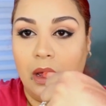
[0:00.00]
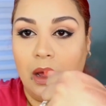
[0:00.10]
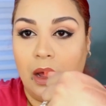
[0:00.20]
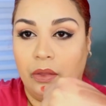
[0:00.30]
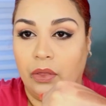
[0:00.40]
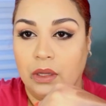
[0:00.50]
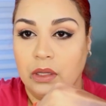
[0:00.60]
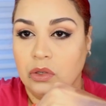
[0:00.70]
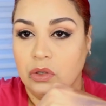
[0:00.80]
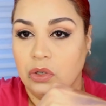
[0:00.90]
I think
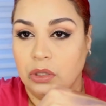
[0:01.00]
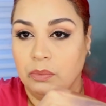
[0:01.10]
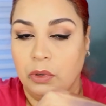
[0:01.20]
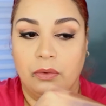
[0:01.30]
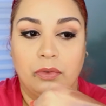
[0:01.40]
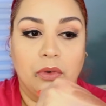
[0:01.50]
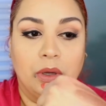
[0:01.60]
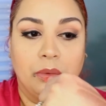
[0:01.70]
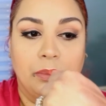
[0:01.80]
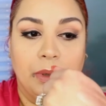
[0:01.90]
this is just beautiful.
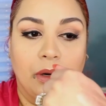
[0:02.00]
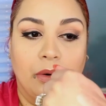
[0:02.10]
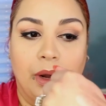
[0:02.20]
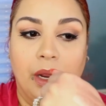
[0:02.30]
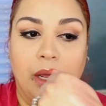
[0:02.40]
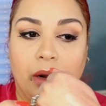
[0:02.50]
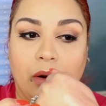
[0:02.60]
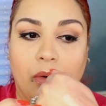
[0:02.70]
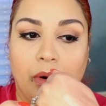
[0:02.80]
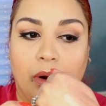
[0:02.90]
It would be a great inner
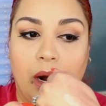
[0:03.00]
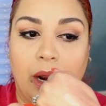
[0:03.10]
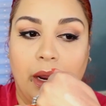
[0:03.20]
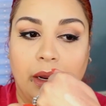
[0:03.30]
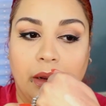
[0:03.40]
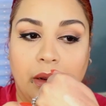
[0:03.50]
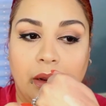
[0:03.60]
corner eye